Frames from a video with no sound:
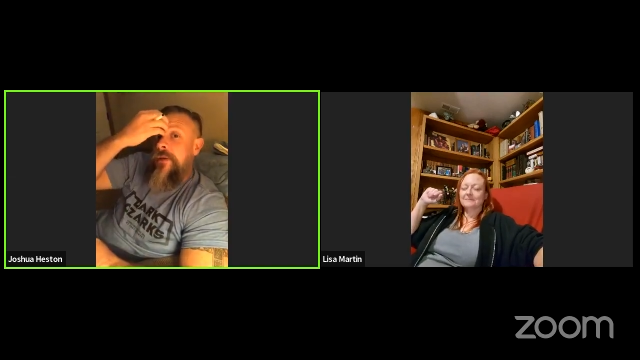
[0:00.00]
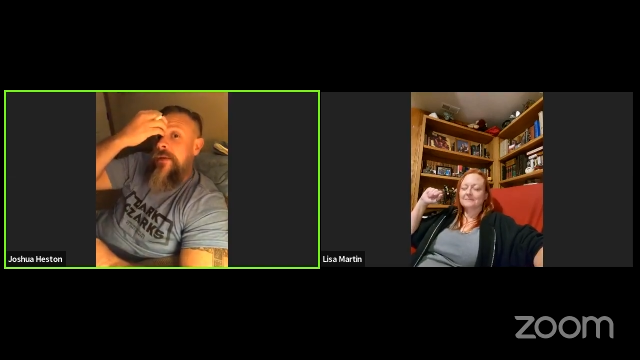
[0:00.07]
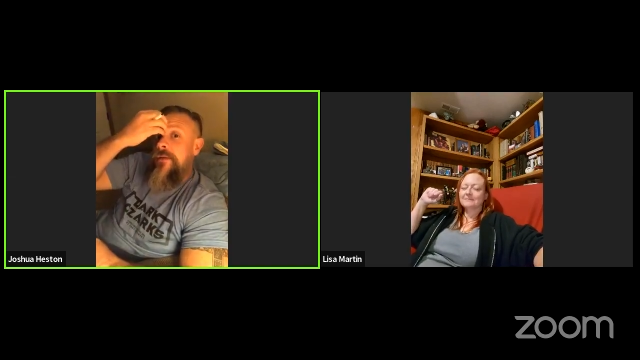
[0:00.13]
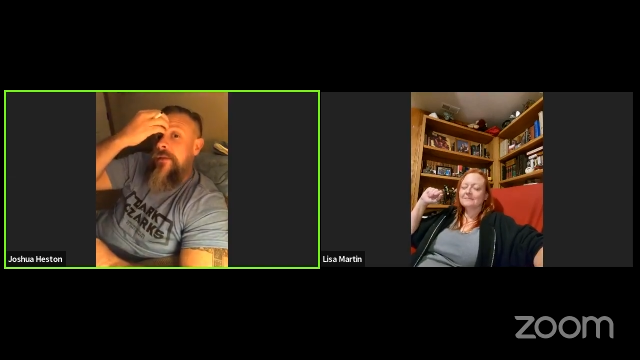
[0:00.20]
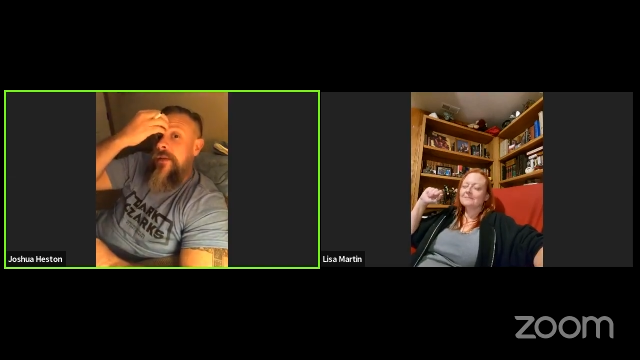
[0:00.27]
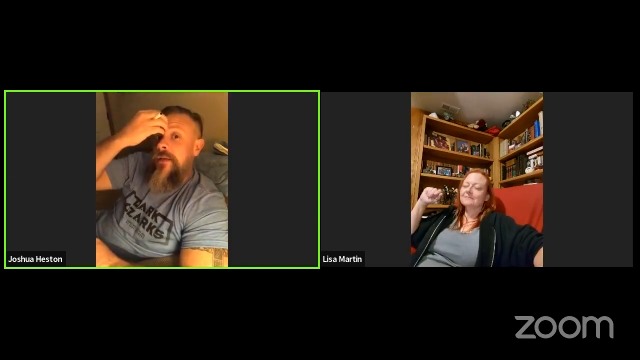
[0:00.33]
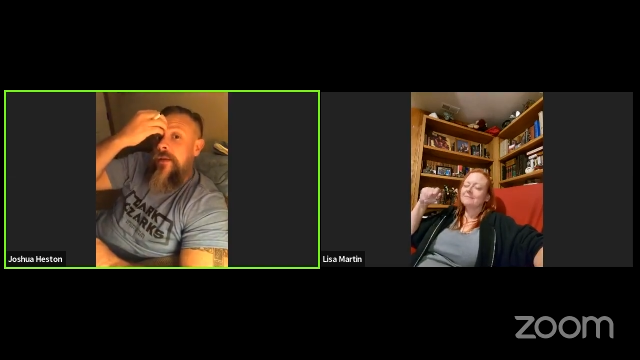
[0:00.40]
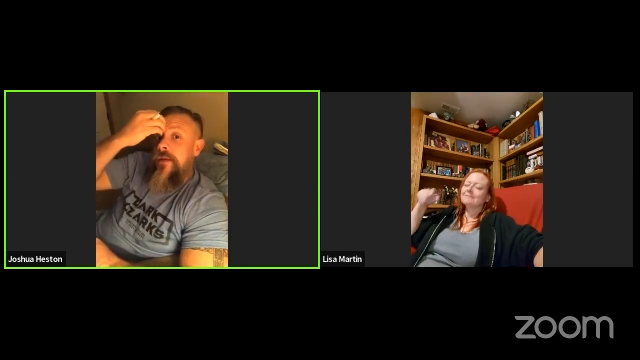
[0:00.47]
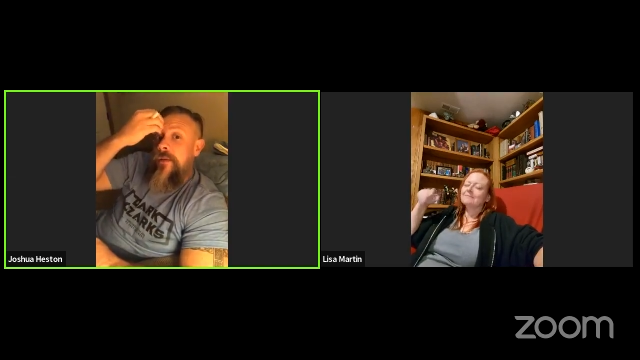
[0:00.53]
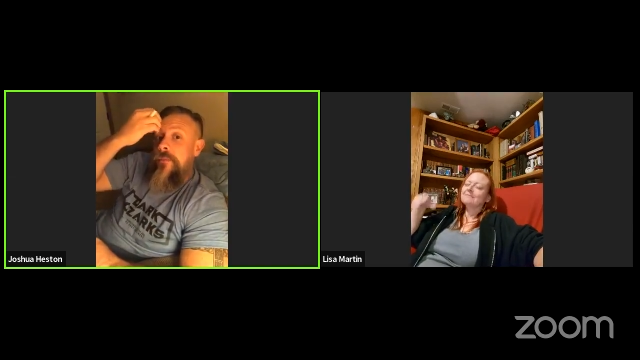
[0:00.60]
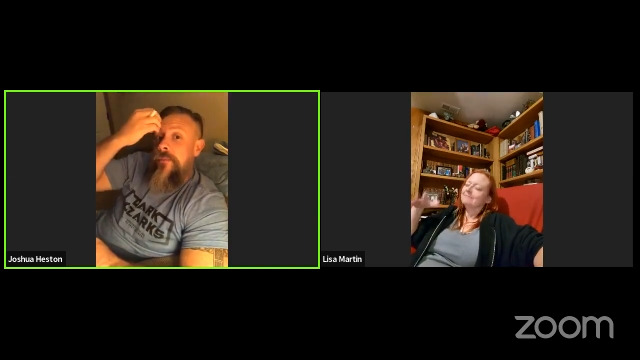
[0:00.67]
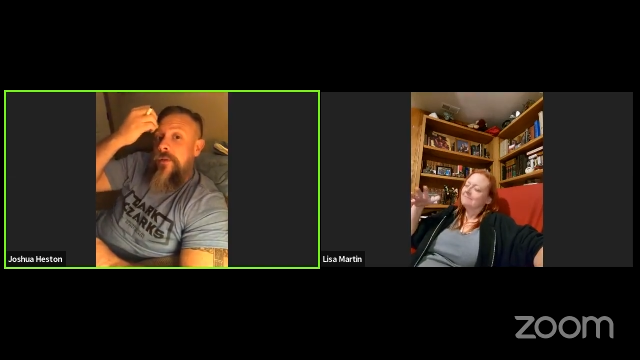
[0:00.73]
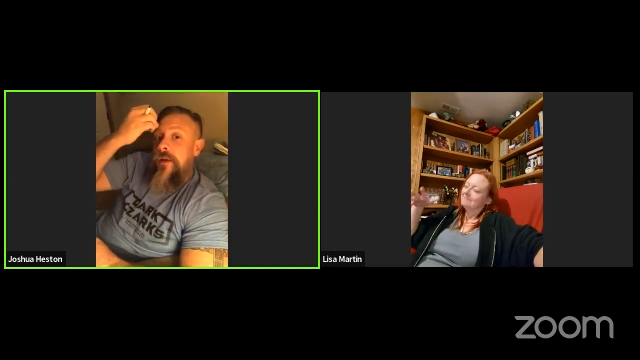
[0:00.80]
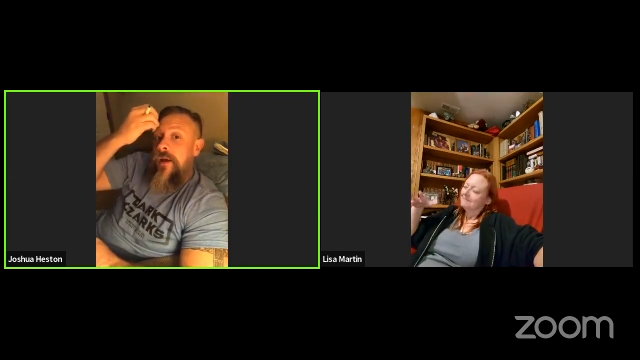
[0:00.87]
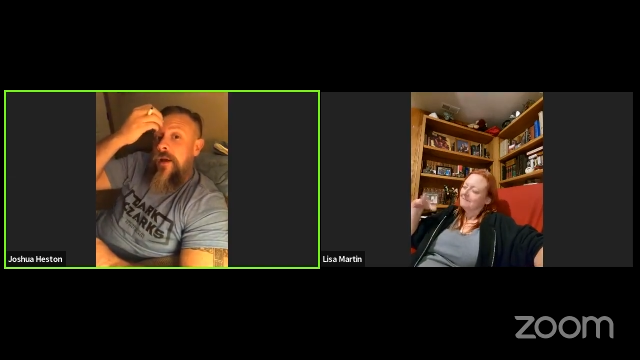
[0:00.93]
but
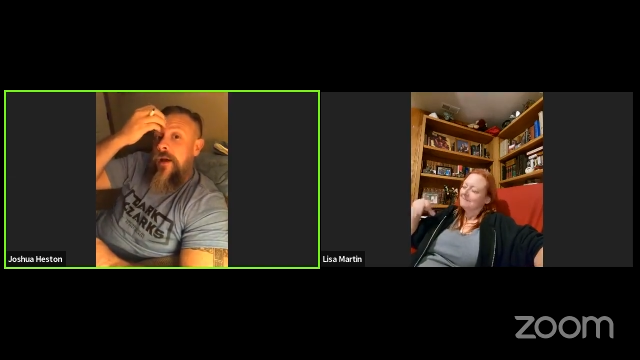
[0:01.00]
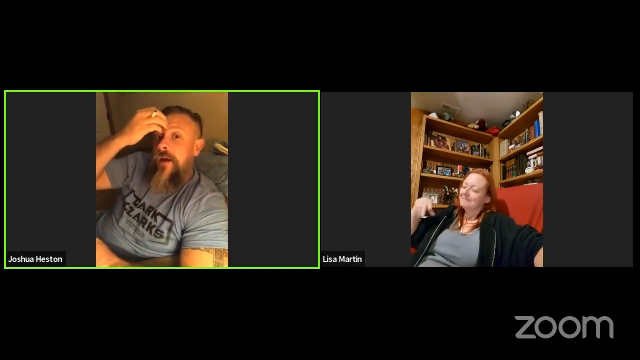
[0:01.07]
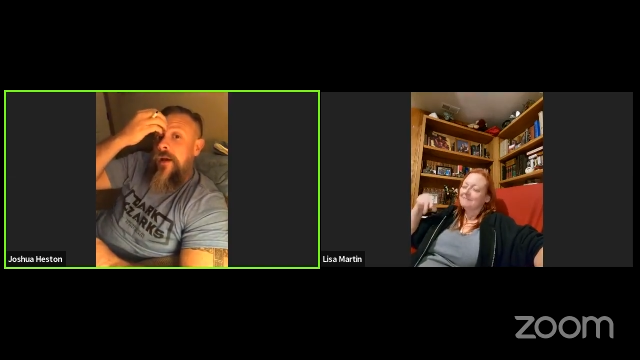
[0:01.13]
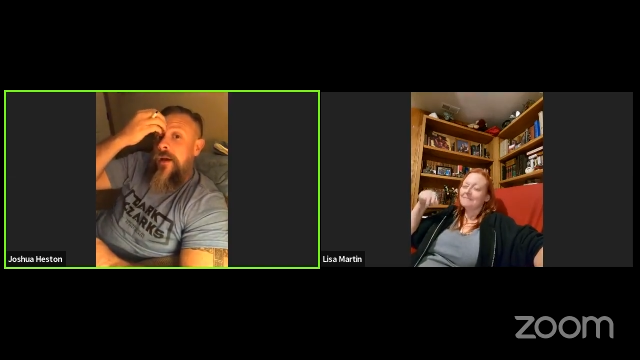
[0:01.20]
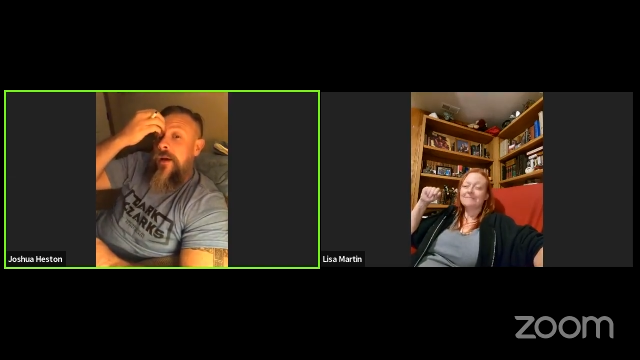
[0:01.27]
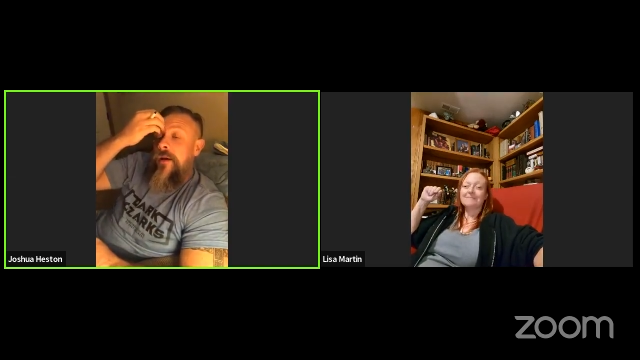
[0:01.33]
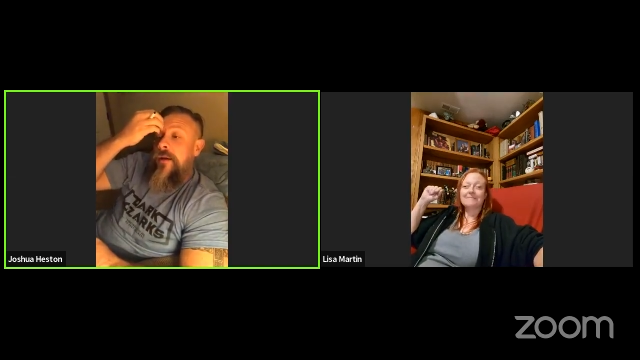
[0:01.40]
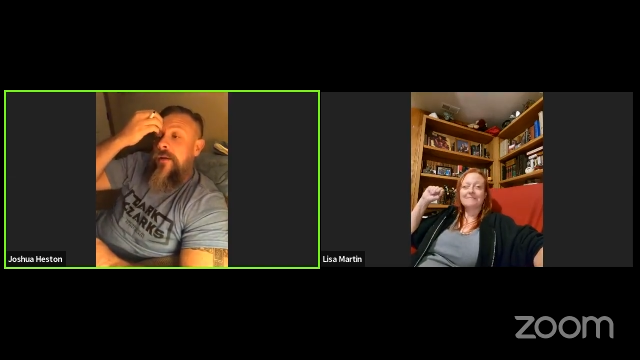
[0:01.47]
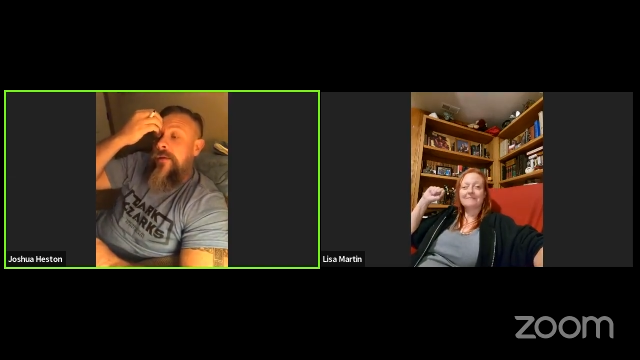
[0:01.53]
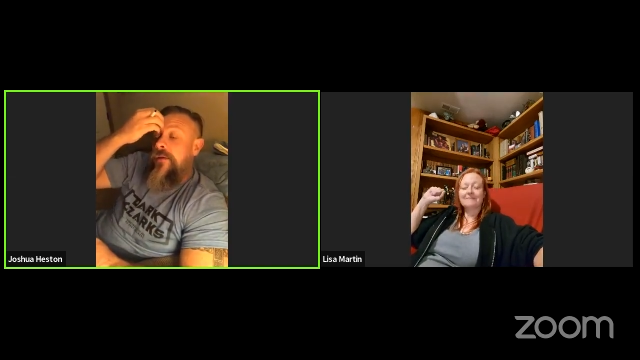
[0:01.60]
uh,